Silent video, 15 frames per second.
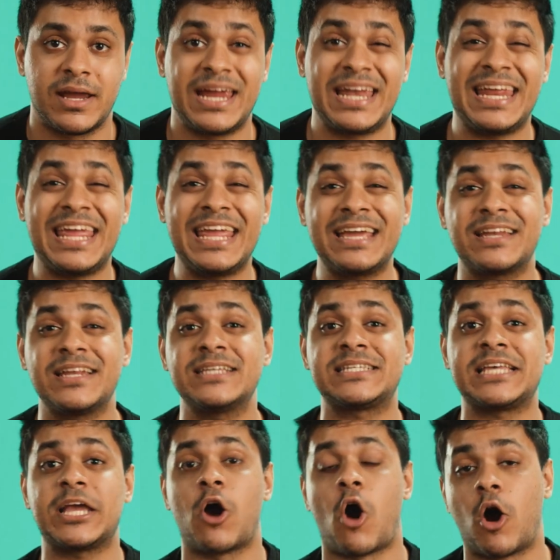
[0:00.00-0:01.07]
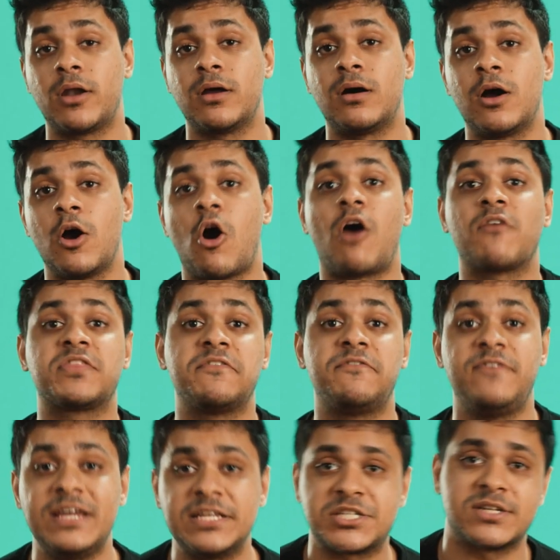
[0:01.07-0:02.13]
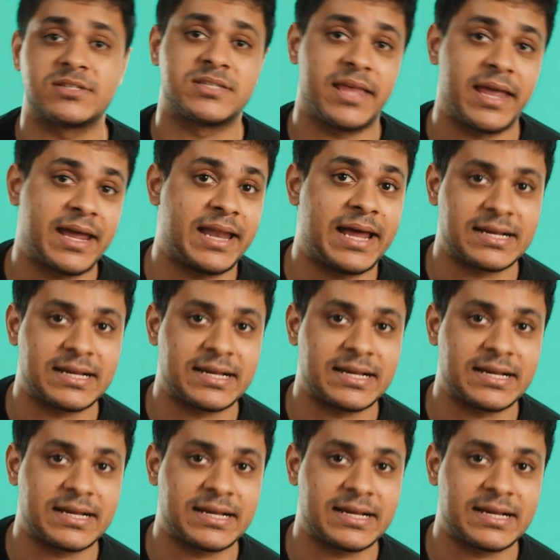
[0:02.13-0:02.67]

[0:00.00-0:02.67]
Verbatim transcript: in increasing order of the features they can